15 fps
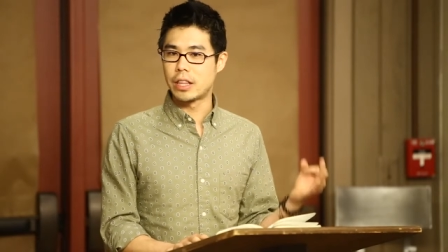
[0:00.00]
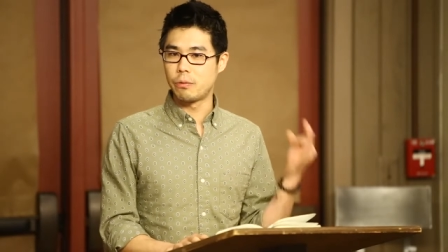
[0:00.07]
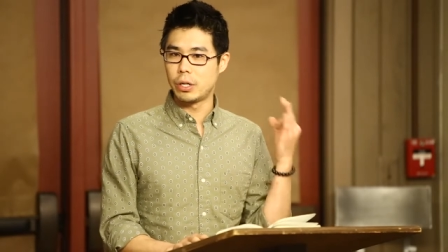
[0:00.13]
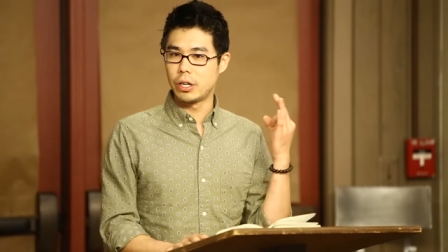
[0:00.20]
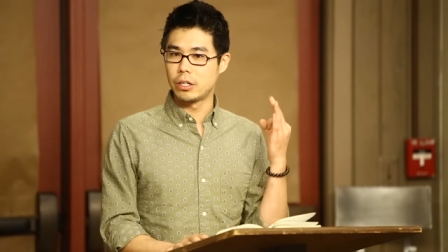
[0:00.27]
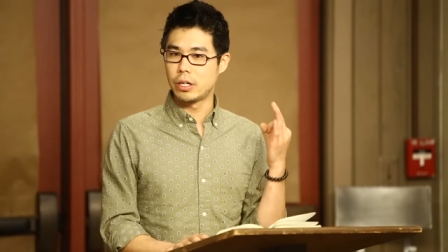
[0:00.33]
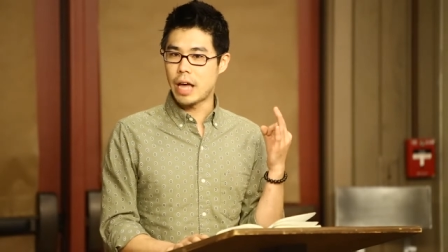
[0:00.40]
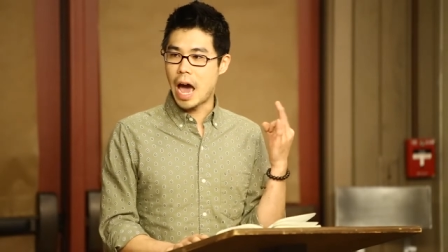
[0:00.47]
that
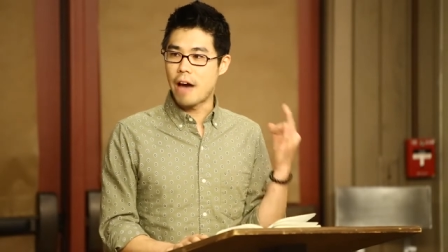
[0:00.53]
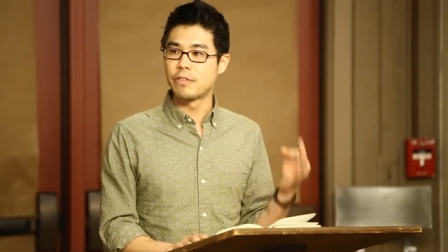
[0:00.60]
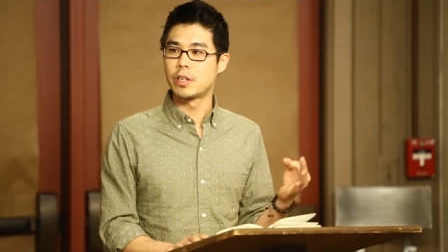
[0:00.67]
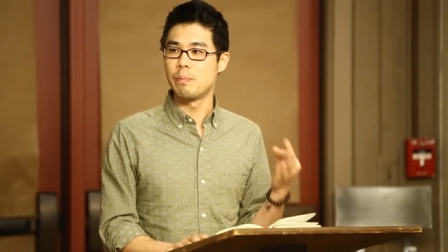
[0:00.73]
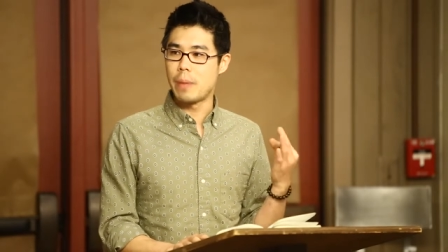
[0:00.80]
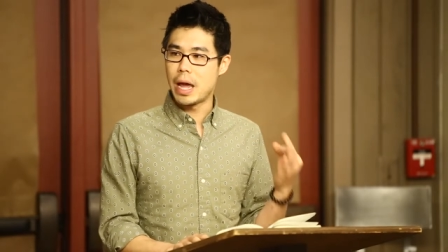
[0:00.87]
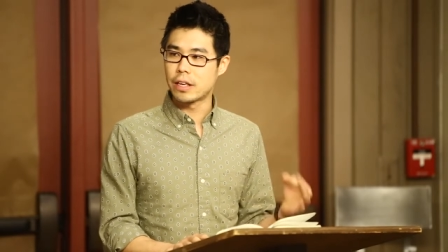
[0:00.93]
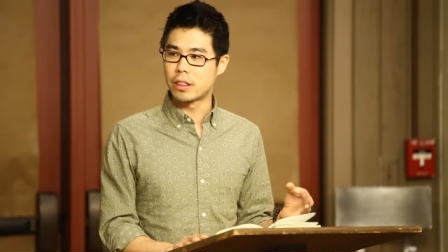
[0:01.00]
we have
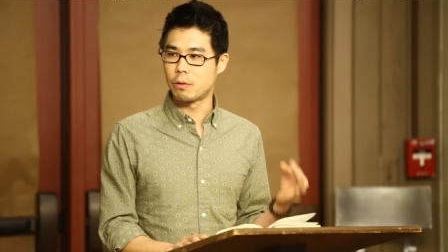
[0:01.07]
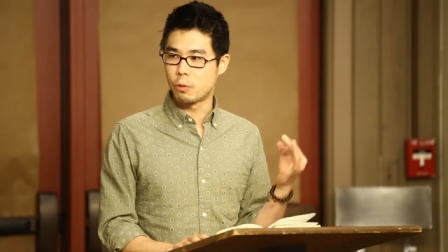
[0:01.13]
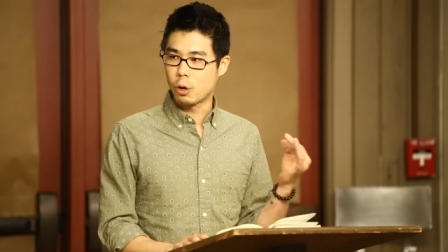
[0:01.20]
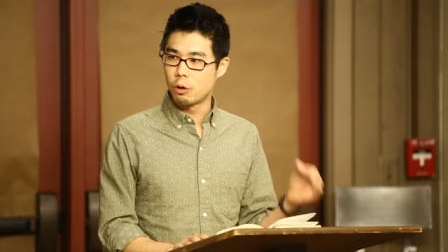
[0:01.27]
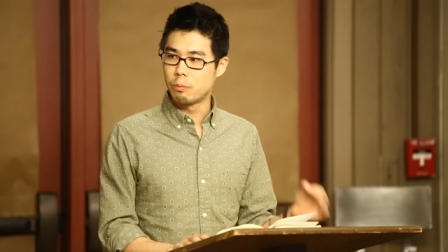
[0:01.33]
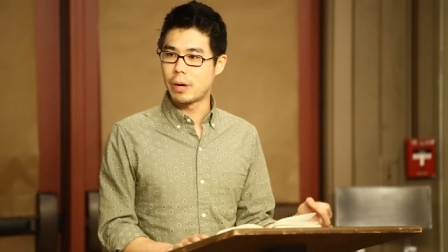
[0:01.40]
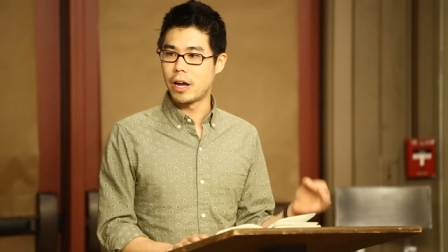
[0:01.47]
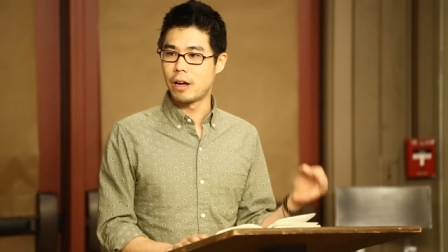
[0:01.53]
to make the
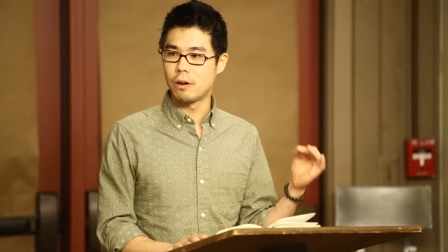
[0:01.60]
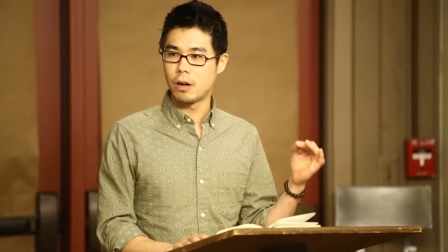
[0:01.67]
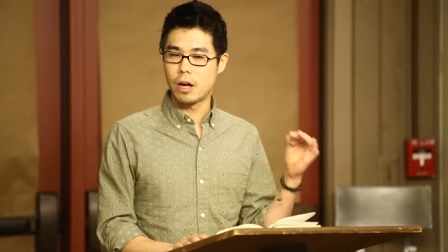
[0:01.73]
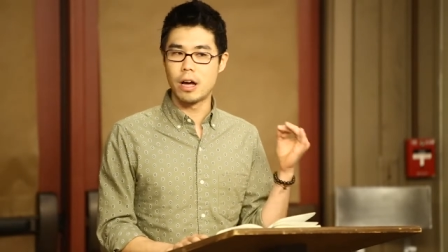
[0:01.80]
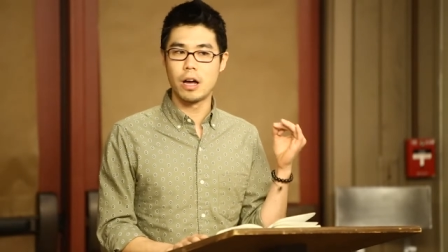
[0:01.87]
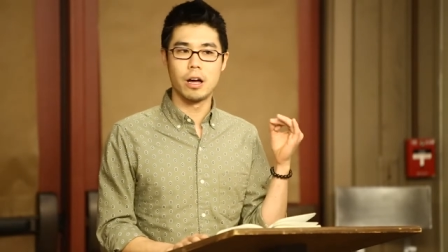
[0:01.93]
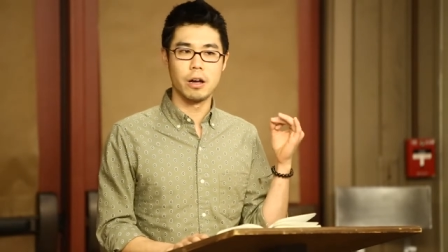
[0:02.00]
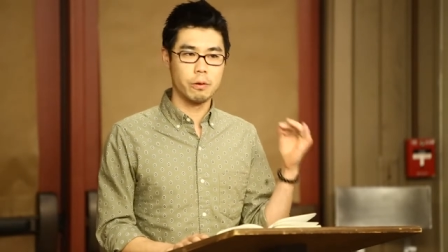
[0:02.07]
road
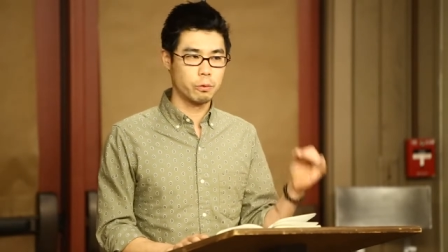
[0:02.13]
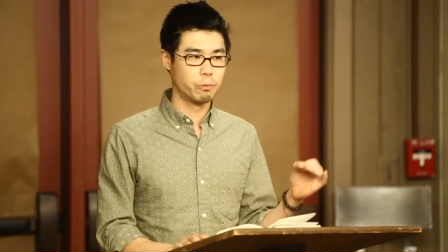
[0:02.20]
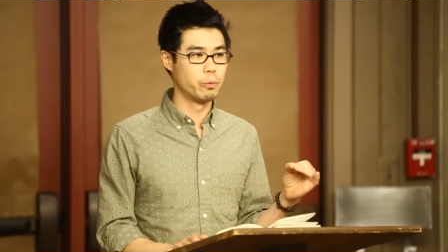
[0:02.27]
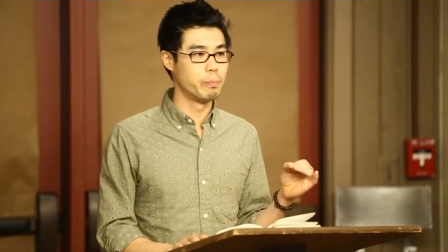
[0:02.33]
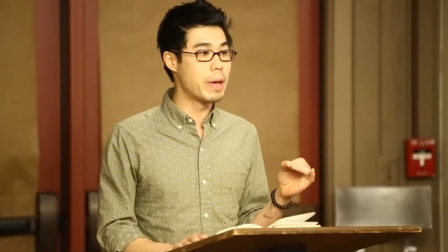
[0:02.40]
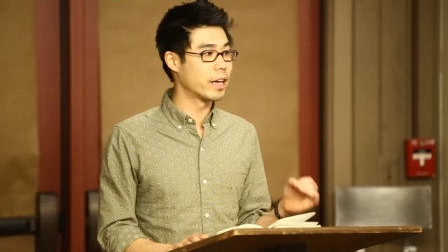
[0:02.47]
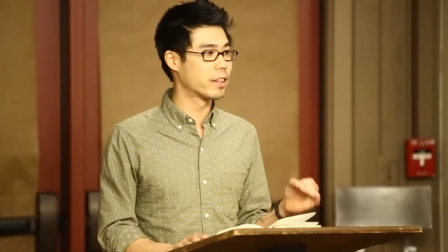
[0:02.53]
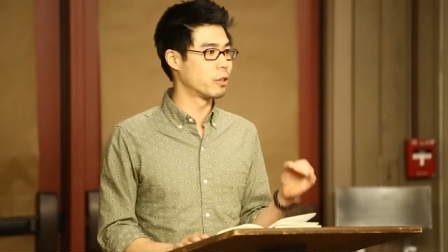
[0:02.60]

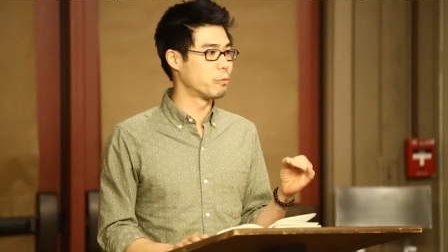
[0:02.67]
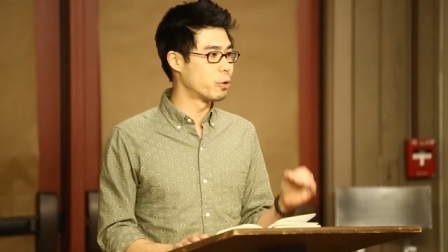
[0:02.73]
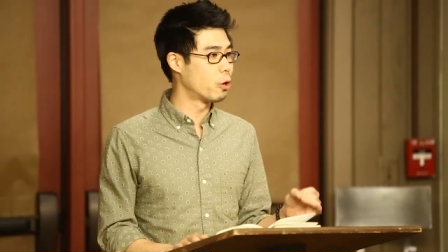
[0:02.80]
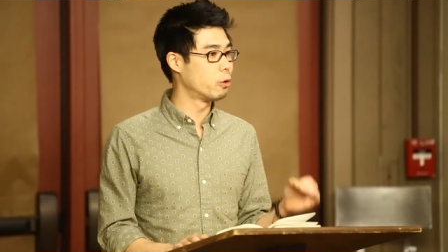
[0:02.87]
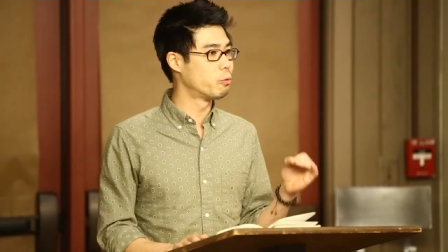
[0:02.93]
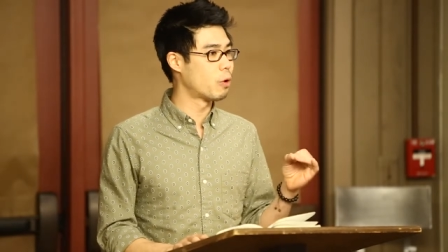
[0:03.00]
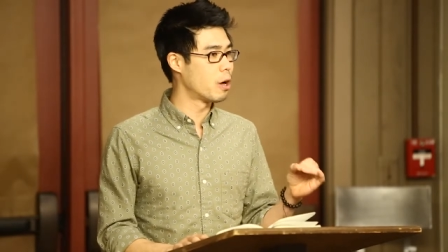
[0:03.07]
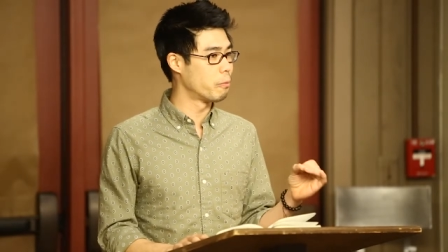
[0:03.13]

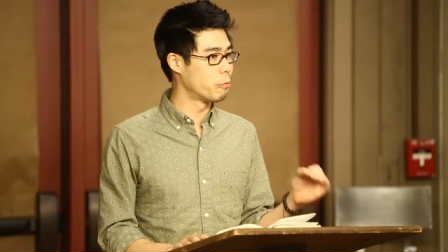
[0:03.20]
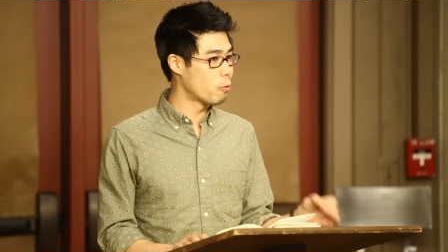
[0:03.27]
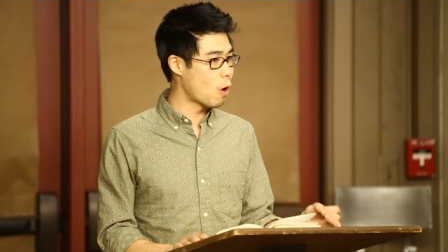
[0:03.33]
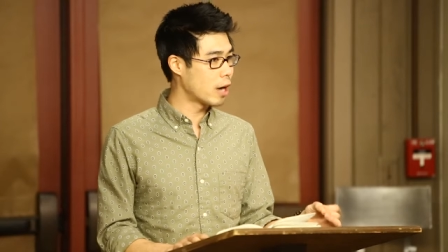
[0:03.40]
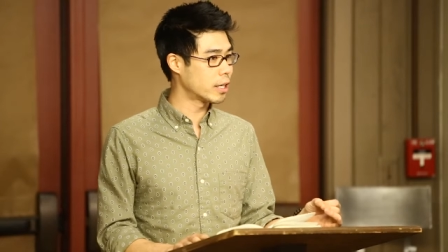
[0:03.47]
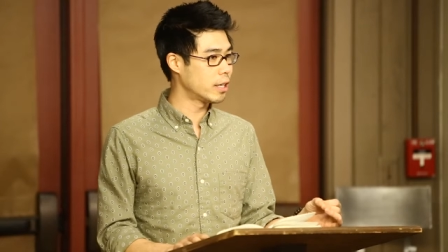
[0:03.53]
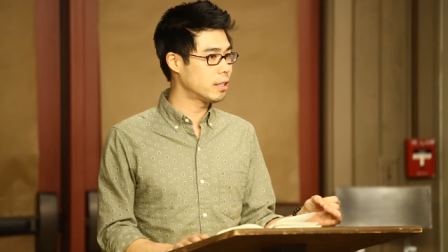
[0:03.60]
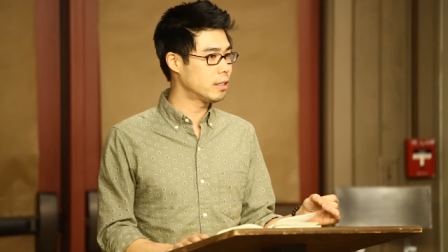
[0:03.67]
while
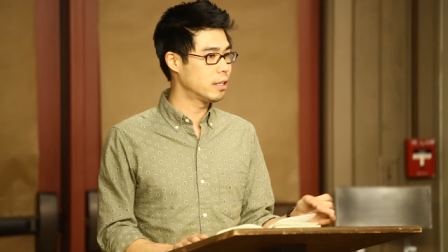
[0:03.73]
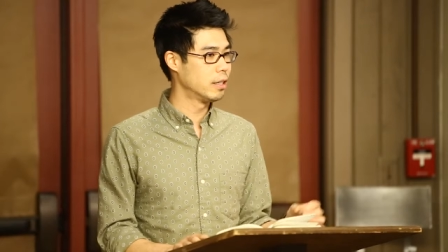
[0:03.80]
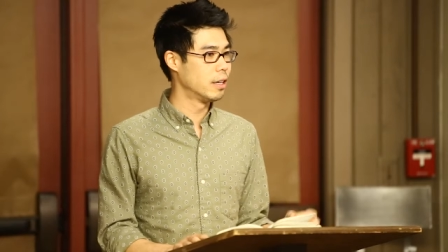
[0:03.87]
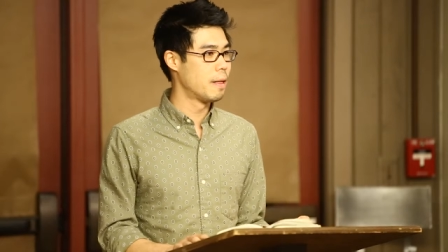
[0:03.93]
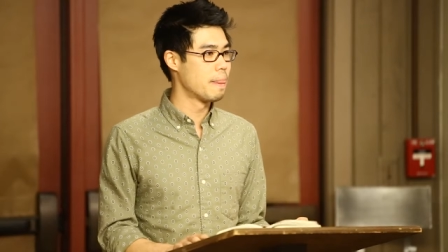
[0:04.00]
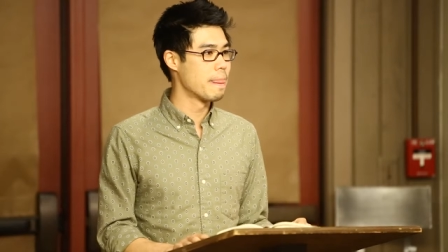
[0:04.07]
walking.